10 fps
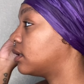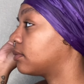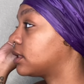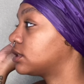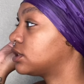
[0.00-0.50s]
I'm
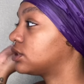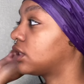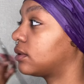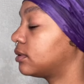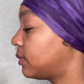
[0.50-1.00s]
gonna
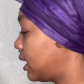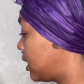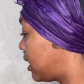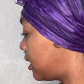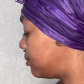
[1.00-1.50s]
start with my
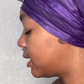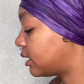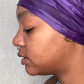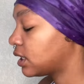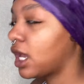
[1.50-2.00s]

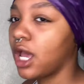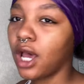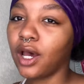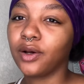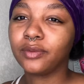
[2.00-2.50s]
eyebrows.
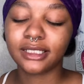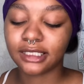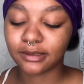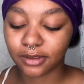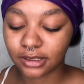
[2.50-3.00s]
Oh, this
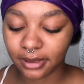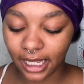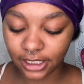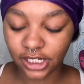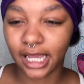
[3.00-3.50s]
is supposed to be
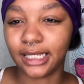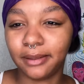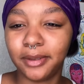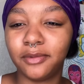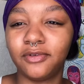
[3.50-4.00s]
like chatty. Let
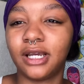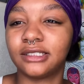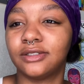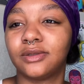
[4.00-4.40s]
me move you guys a little